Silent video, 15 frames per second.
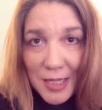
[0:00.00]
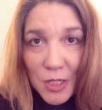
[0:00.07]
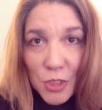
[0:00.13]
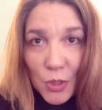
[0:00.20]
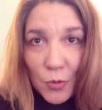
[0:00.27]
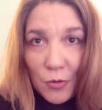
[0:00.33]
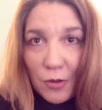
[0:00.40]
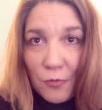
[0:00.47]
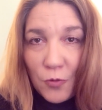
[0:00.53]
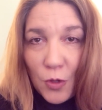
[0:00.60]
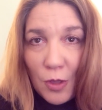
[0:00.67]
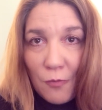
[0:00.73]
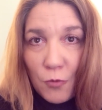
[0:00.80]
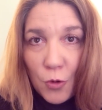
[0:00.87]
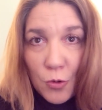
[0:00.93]
So
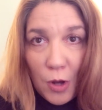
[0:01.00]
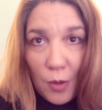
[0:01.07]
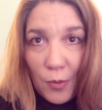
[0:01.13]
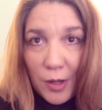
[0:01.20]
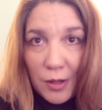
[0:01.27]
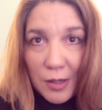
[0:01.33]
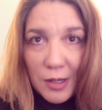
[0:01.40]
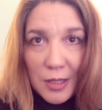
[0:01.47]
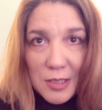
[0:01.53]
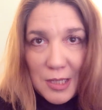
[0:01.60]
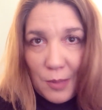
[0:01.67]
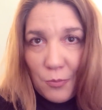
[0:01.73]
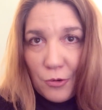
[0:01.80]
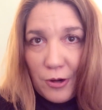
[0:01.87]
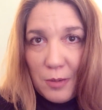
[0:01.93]
if you're going on a
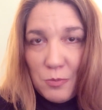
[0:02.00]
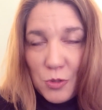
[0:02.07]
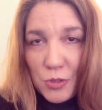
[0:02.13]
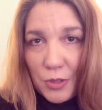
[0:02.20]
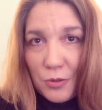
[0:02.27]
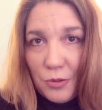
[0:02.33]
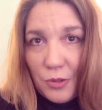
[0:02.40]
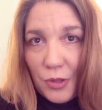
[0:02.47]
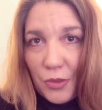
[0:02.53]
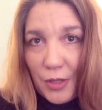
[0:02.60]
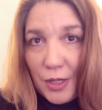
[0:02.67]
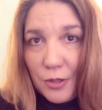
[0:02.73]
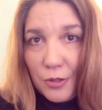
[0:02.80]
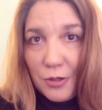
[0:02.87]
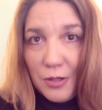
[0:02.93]
contemporary musical
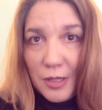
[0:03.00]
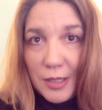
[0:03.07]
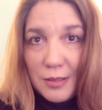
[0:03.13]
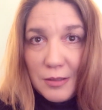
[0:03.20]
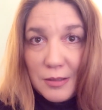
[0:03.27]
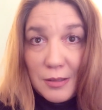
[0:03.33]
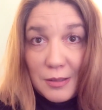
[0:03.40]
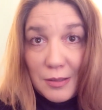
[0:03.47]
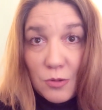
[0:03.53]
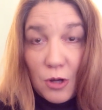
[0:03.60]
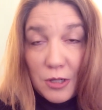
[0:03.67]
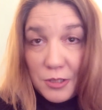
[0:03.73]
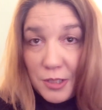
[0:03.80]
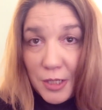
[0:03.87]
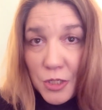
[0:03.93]
theater
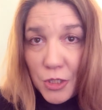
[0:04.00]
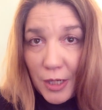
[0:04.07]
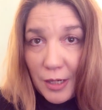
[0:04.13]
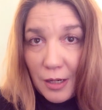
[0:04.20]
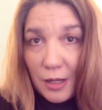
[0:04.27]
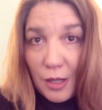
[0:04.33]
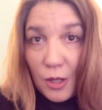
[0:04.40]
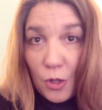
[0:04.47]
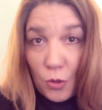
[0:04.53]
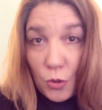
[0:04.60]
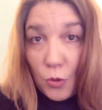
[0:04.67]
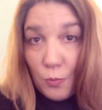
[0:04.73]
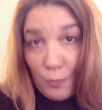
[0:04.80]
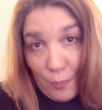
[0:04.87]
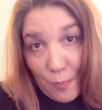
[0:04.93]
audition,
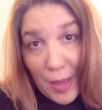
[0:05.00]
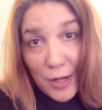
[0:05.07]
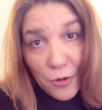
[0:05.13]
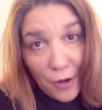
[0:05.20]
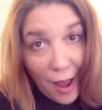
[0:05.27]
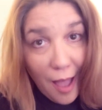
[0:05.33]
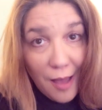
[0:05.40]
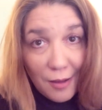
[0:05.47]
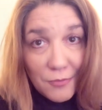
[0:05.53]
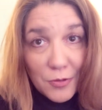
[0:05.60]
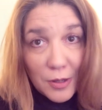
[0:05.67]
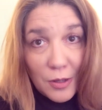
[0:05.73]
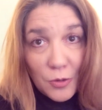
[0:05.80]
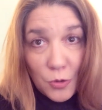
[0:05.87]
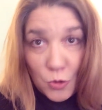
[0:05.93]
you better have
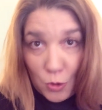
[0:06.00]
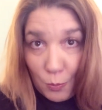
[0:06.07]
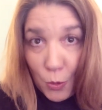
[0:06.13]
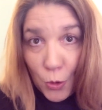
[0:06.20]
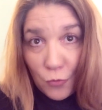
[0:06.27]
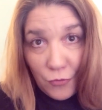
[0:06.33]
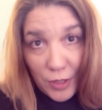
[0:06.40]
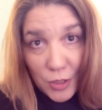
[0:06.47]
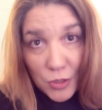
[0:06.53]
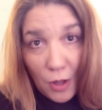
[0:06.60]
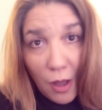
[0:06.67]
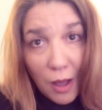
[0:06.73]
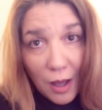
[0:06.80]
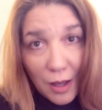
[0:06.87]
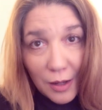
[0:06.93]
the perfect
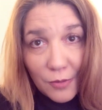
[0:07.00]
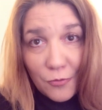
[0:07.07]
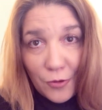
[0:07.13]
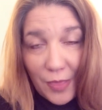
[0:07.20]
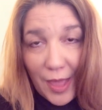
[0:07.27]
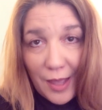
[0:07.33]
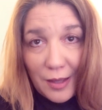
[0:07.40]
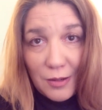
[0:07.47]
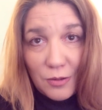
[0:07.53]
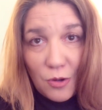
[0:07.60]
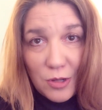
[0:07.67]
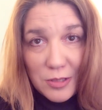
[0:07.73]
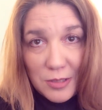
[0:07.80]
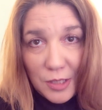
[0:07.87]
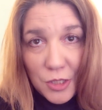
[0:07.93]
song for that
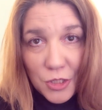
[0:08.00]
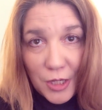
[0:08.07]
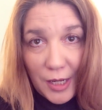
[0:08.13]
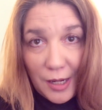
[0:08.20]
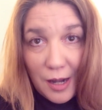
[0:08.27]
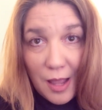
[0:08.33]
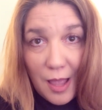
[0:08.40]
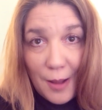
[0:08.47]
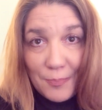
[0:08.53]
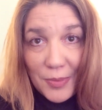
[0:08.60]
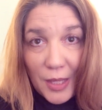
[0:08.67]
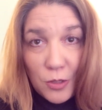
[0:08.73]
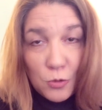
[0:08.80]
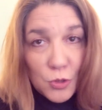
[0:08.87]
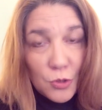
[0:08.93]
audition. And
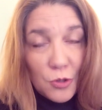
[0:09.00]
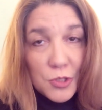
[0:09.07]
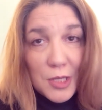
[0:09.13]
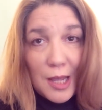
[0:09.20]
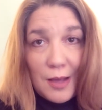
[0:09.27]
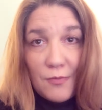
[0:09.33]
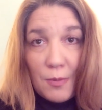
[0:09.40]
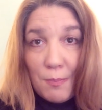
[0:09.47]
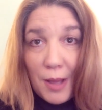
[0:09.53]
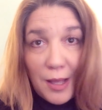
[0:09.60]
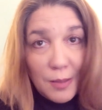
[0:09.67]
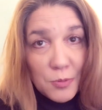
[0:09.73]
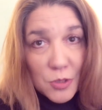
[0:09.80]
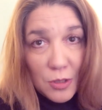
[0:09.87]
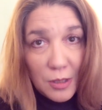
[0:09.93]
you should also have a pop
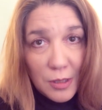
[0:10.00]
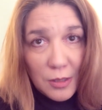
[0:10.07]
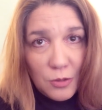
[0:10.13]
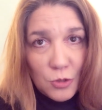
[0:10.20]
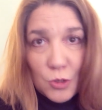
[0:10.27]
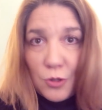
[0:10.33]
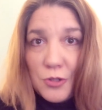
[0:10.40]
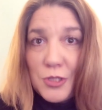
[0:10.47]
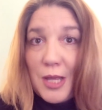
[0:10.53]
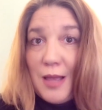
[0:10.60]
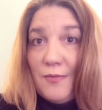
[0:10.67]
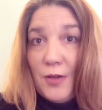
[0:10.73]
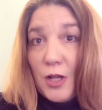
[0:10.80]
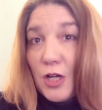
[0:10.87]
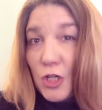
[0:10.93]
song. You should also have
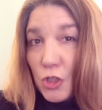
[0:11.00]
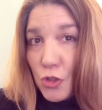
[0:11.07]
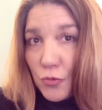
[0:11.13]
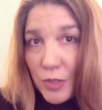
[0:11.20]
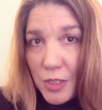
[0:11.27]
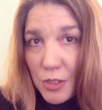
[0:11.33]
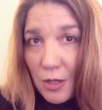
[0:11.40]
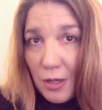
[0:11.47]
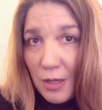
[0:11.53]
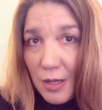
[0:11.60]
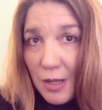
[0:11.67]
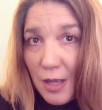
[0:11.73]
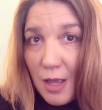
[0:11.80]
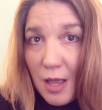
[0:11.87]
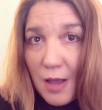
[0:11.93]
a country song.
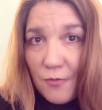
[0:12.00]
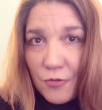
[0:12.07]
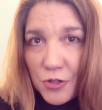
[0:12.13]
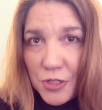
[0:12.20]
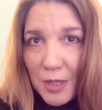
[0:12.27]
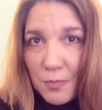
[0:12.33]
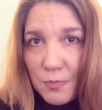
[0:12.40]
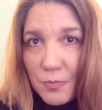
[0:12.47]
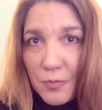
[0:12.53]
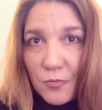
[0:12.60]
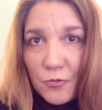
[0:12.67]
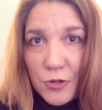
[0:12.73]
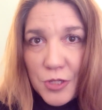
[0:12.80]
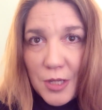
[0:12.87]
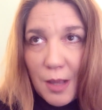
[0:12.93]
For
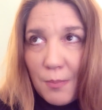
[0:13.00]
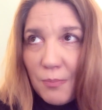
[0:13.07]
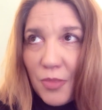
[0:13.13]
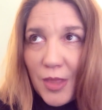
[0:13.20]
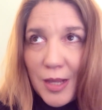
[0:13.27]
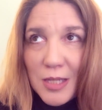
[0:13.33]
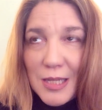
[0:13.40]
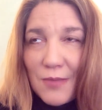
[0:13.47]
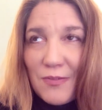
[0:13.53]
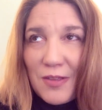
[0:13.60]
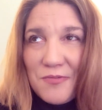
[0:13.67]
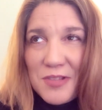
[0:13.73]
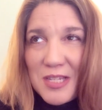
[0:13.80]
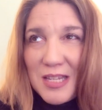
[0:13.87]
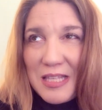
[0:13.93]
some things, I've
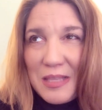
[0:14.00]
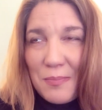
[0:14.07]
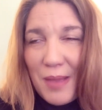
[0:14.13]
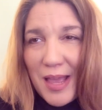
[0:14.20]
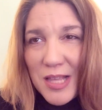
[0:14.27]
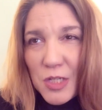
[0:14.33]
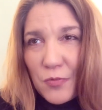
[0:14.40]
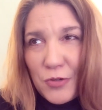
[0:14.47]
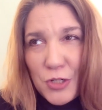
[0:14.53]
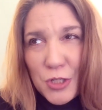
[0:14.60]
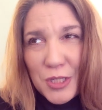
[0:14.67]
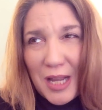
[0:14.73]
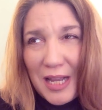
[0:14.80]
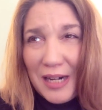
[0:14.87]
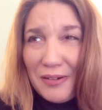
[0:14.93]
even seen them ask for just
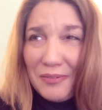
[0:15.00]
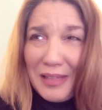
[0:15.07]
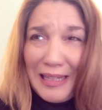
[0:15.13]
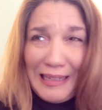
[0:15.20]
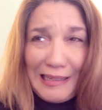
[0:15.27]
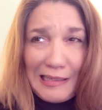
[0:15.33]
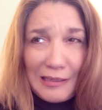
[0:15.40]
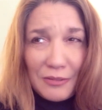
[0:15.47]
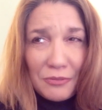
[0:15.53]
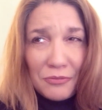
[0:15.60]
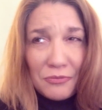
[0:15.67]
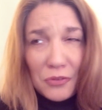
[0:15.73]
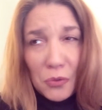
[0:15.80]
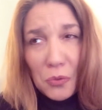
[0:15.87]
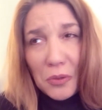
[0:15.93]
kind of like a
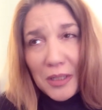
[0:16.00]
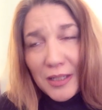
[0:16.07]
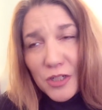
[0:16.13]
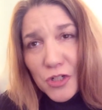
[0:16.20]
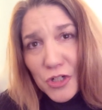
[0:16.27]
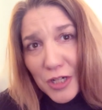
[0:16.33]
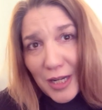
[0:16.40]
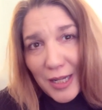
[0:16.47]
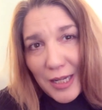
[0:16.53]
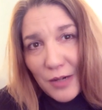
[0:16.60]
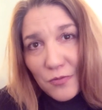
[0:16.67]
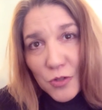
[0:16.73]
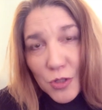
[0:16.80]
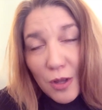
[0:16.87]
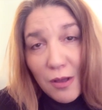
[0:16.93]
folkish kind of
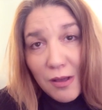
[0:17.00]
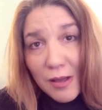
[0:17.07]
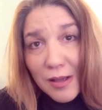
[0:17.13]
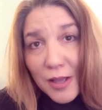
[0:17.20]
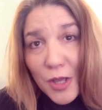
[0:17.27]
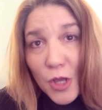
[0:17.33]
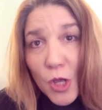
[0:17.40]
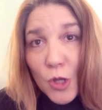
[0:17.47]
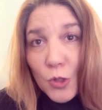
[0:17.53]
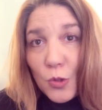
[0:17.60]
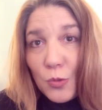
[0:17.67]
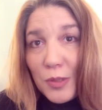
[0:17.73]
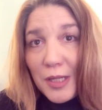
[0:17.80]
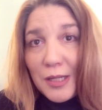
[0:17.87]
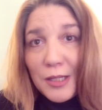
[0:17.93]
song. You
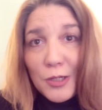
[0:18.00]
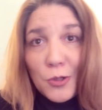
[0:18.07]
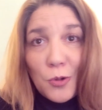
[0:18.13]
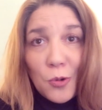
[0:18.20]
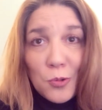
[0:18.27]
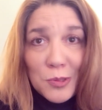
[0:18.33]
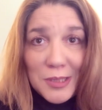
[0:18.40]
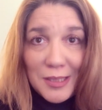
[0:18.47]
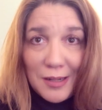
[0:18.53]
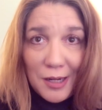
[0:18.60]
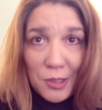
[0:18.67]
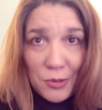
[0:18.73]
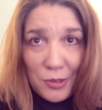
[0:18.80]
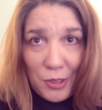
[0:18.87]
need golden era.